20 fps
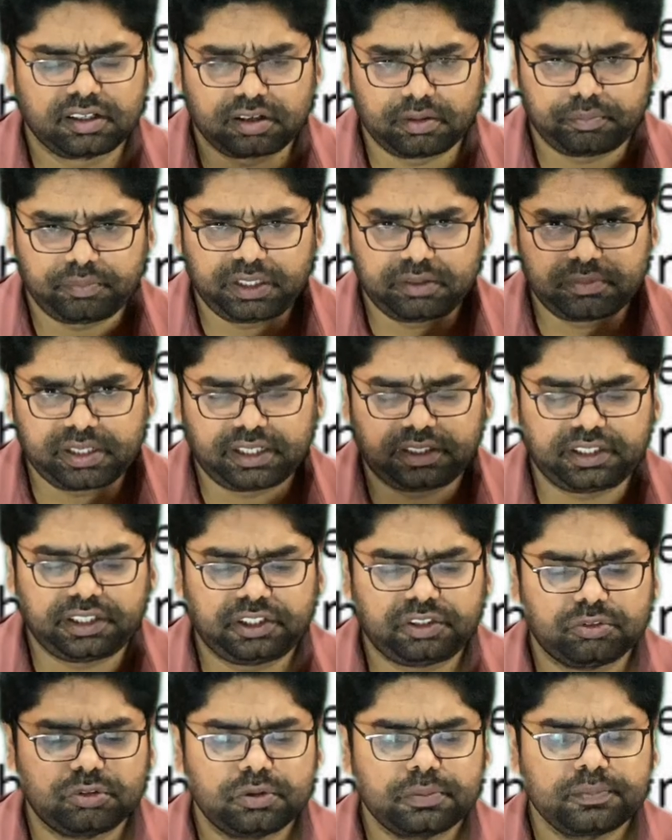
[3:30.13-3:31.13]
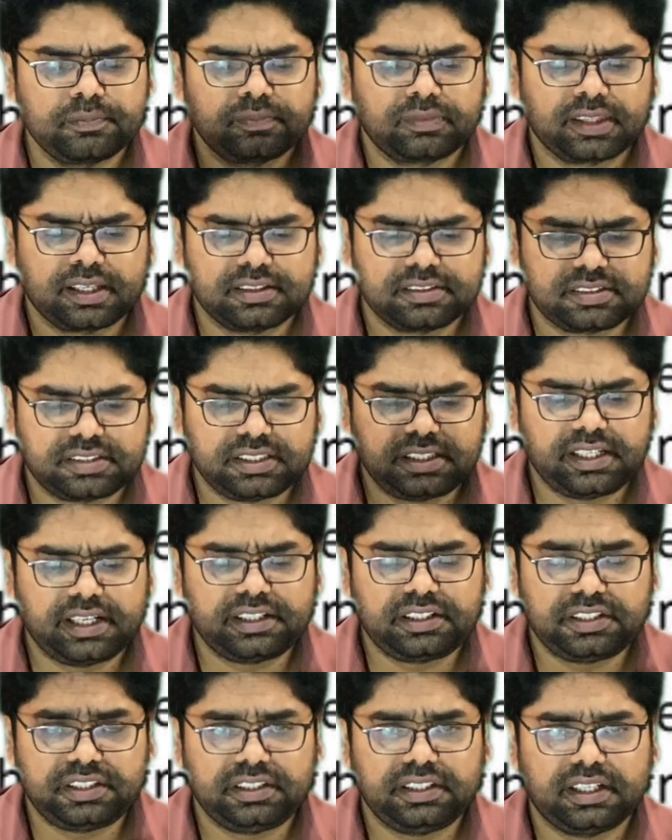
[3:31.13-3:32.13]
complementary to
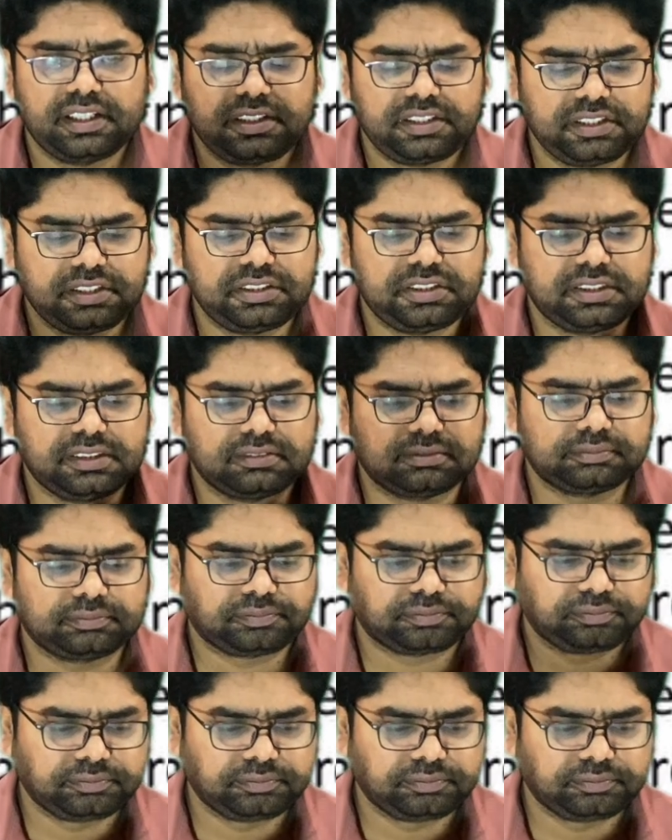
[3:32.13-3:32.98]
CA-TA-TG.